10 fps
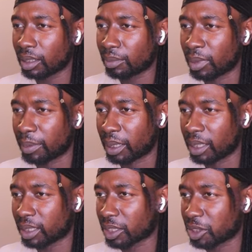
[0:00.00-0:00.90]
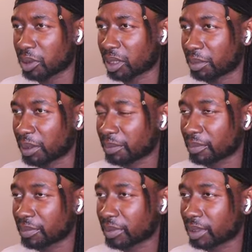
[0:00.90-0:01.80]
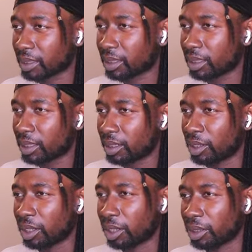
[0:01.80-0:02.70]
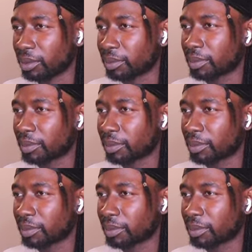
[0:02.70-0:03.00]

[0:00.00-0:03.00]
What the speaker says: Maybe he sensed you coming? No.